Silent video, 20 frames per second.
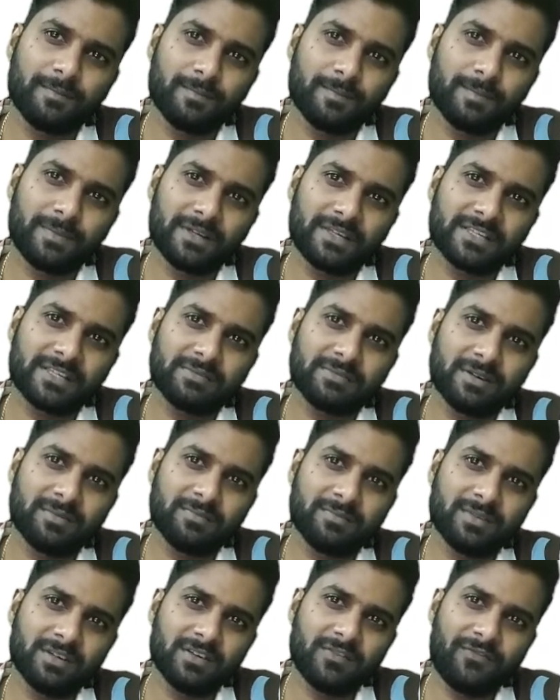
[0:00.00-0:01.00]
But
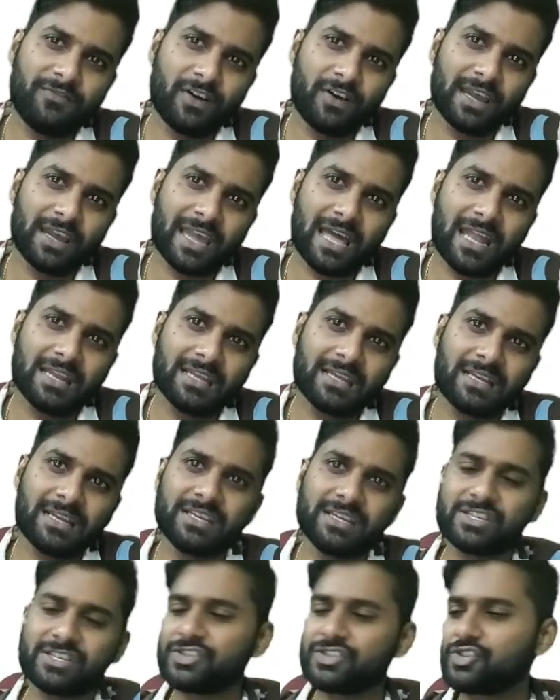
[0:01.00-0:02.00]
remember, for
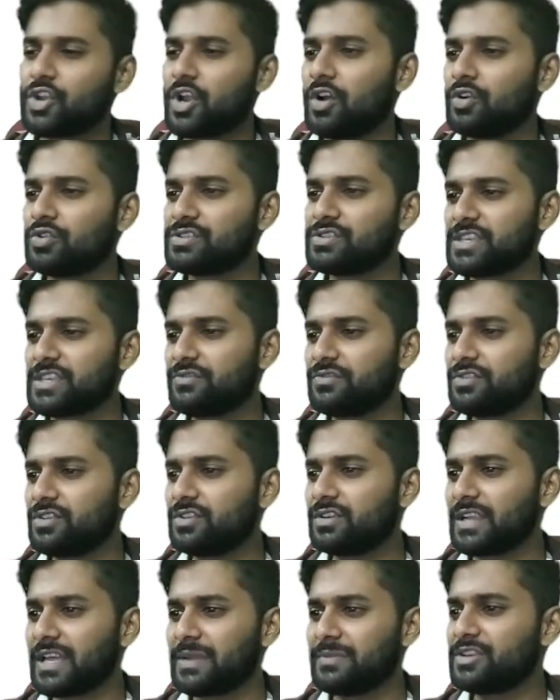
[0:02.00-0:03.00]
calculations, you have to save your
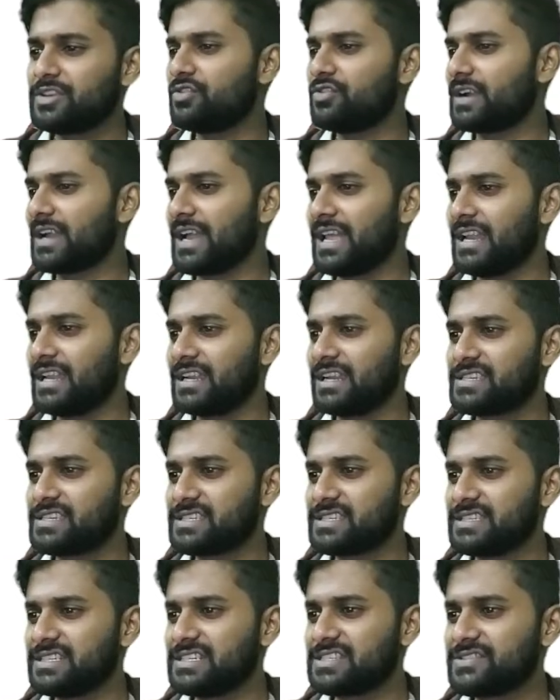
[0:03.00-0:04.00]
time in your
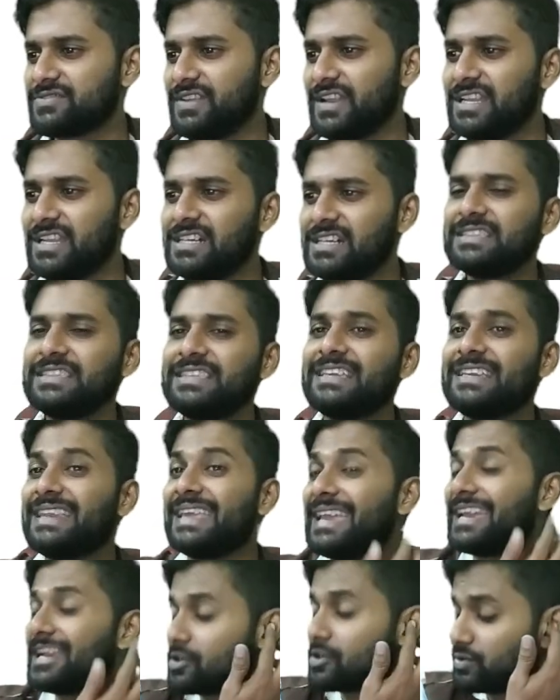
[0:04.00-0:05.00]
calculation. That's why learn the
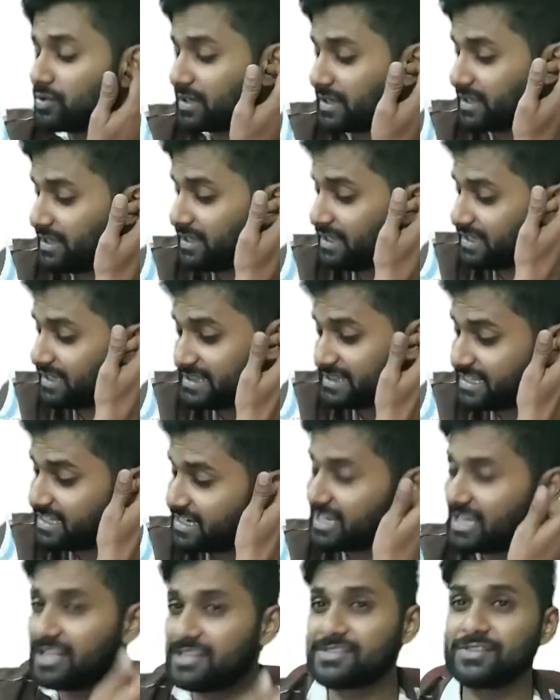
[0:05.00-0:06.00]
negative
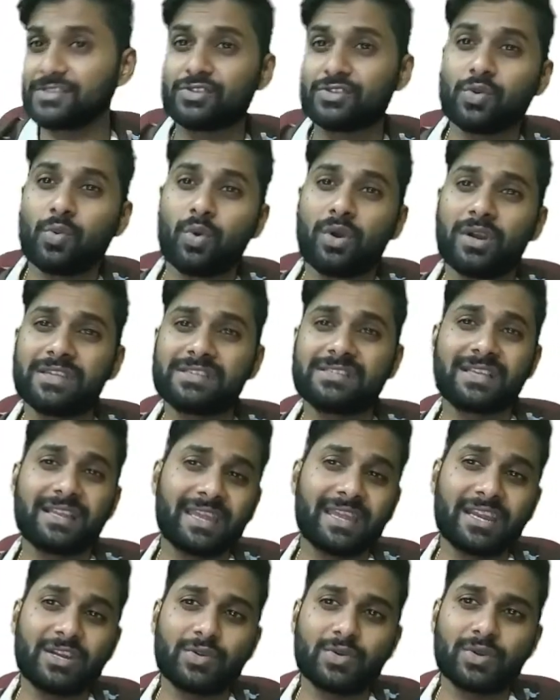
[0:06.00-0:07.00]
theory also. So what is a
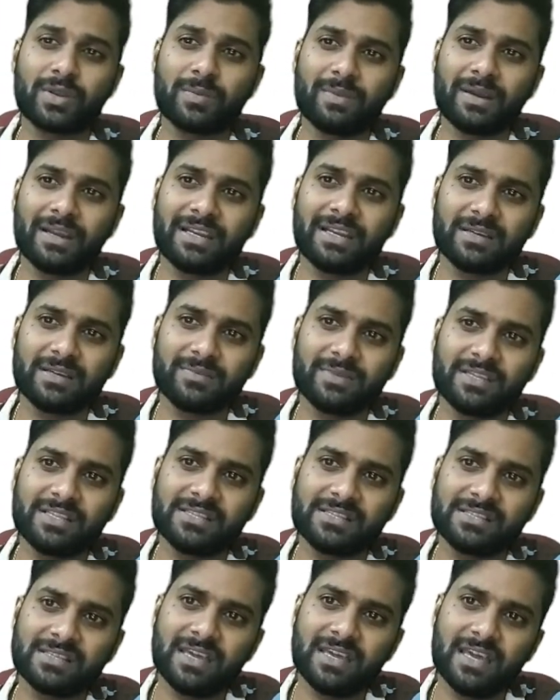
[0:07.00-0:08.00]
negative remainder
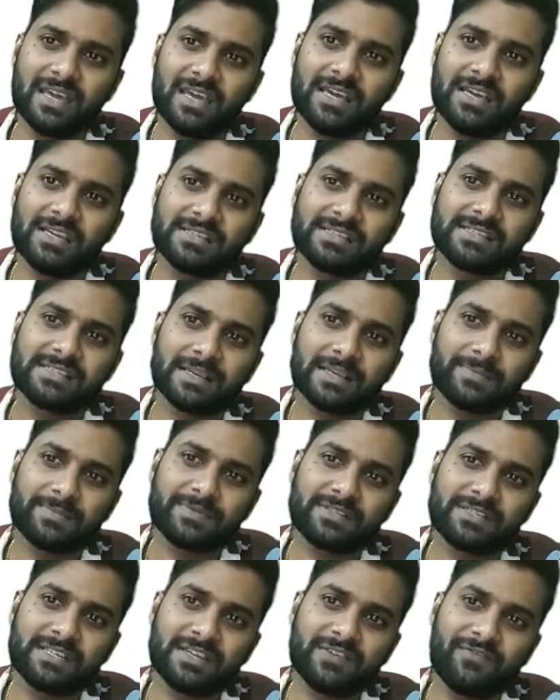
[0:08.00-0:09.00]
means?
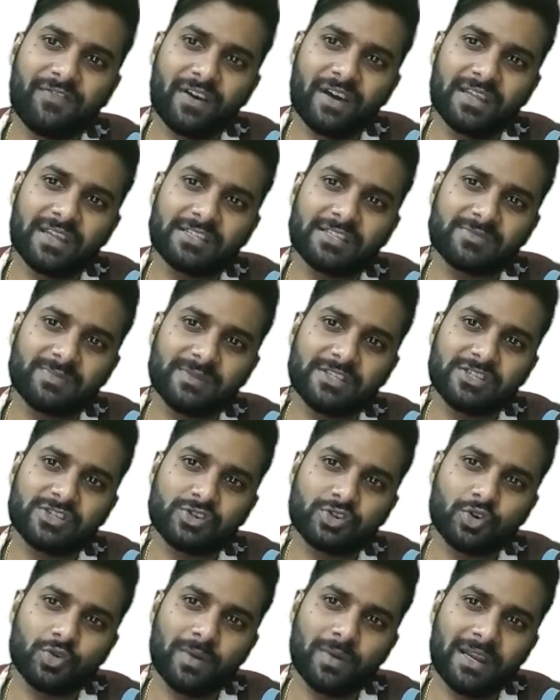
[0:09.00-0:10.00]
Difference means
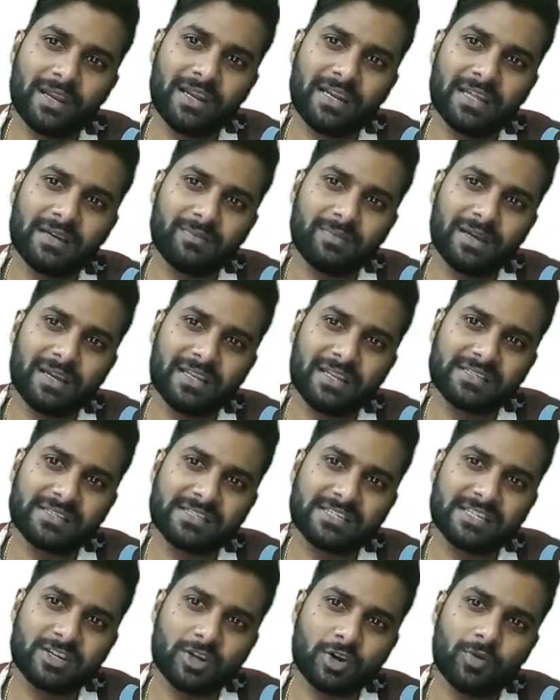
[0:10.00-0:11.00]
numerator minus
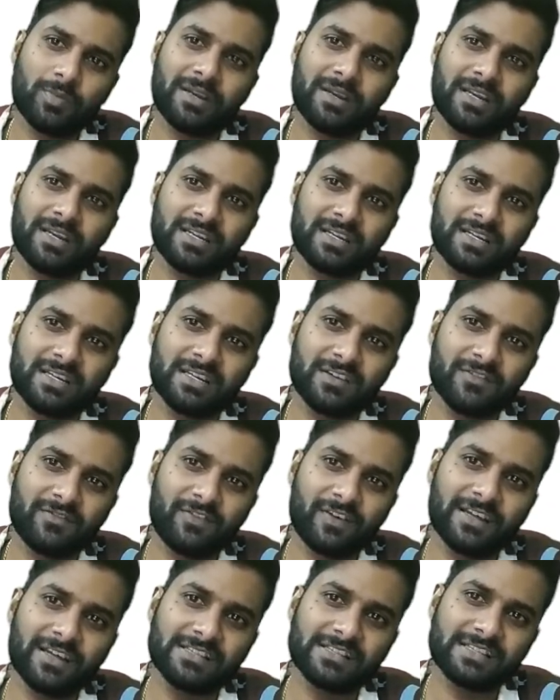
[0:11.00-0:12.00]
denominator
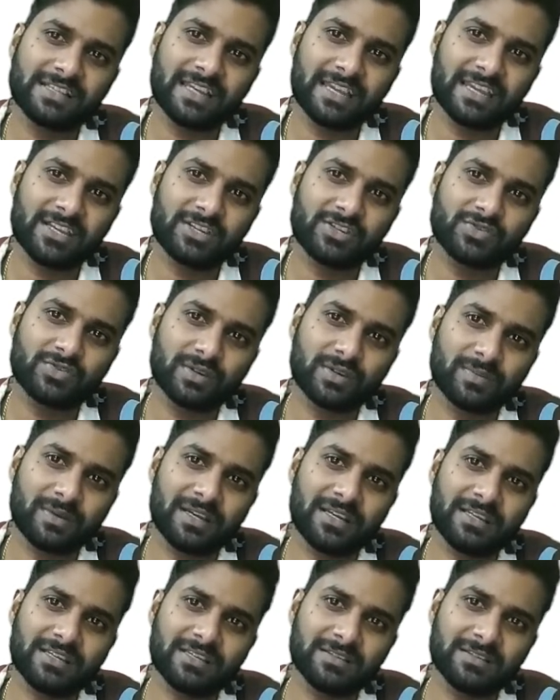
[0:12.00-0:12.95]
defines negative remainder.